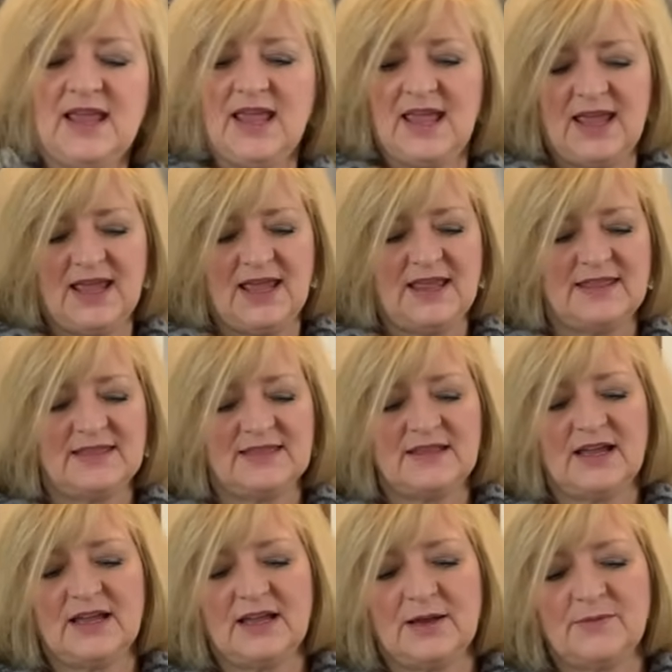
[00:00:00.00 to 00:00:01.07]
and
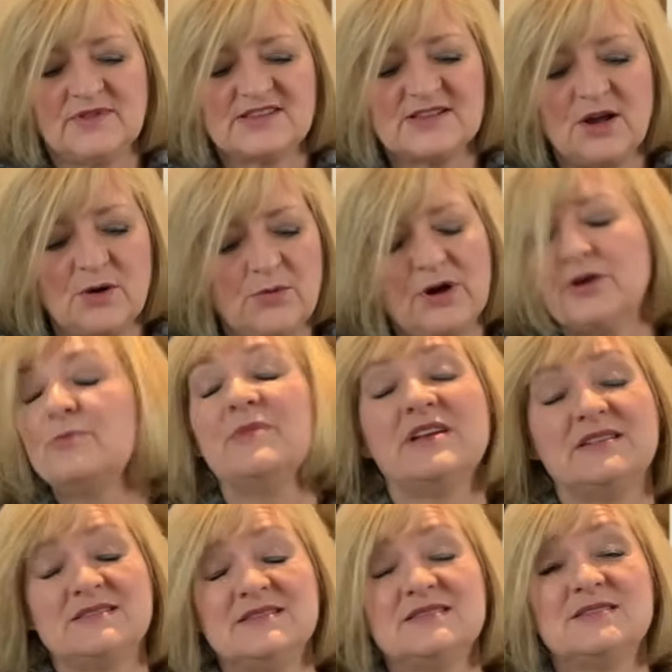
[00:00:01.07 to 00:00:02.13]
the Saltwater
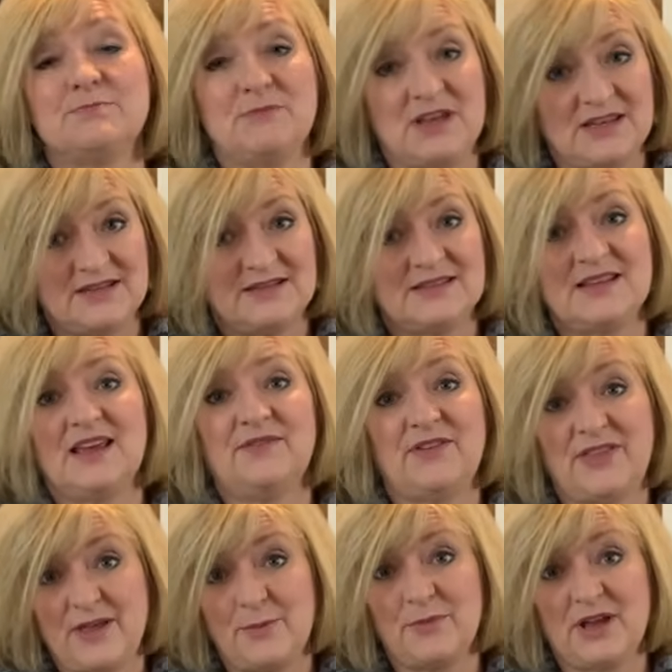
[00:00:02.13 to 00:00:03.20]
mittens have a
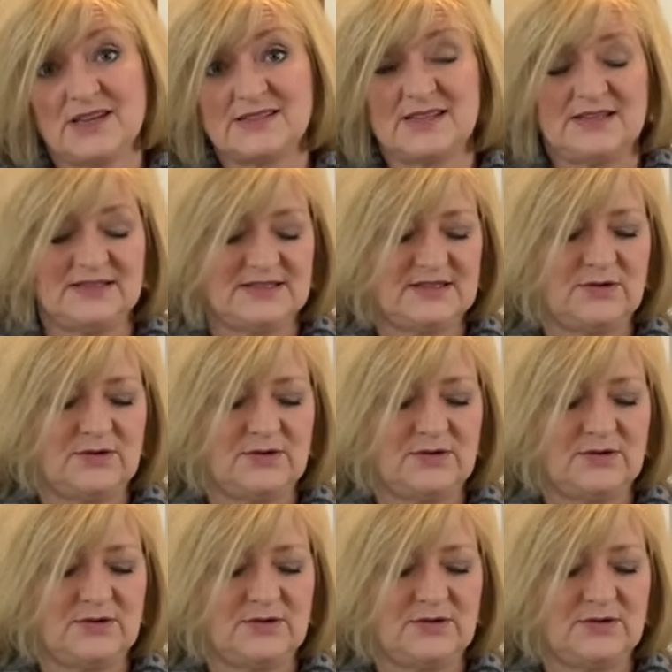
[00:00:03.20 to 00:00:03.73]
thumb gusset.